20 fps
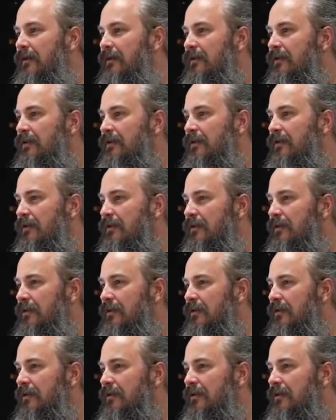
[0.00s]
So
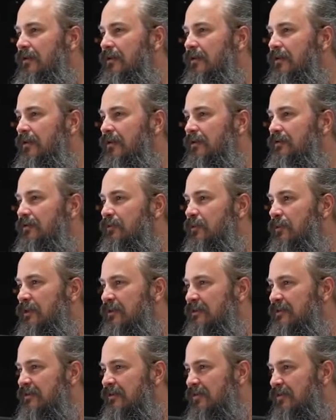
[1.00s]

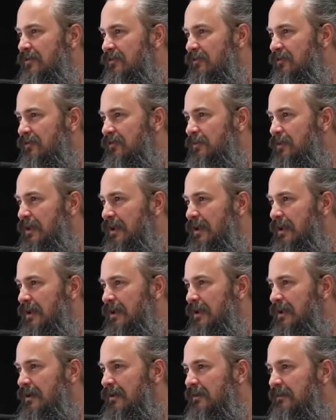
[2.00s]
Aussie1 says, to
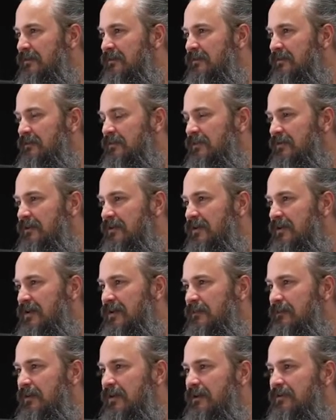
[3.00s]
me, it is
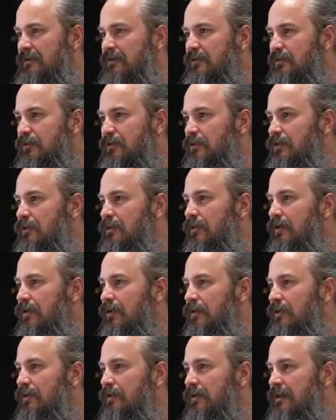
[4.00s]
SimCity meets Google
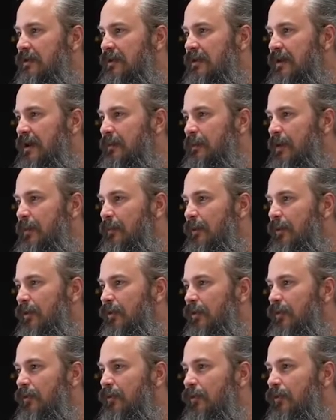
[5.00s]
Earth in an
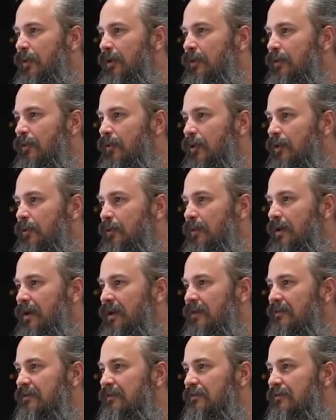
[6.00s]
MMO where you own
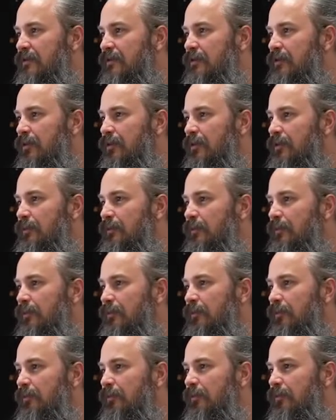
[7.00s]
parts of the
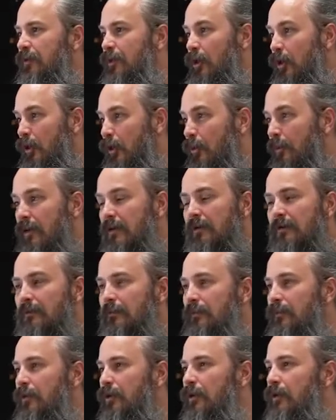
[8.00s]
globe
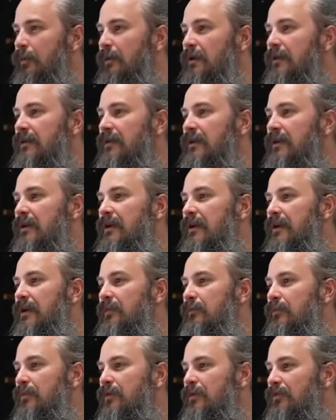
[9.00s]
permanently
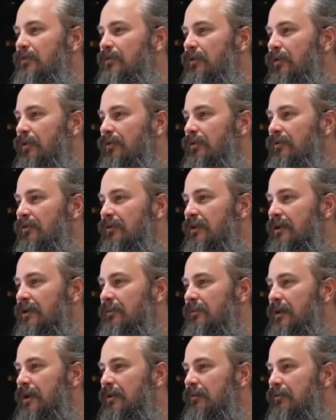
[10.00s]
and build your own city
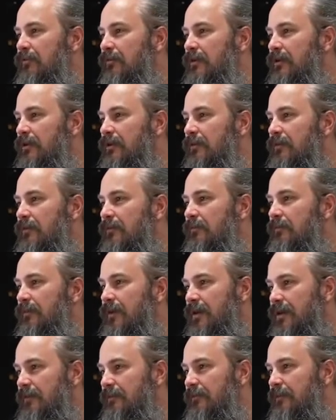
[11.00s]
and make real
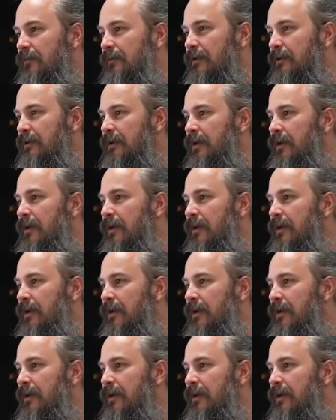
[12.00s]
money from it.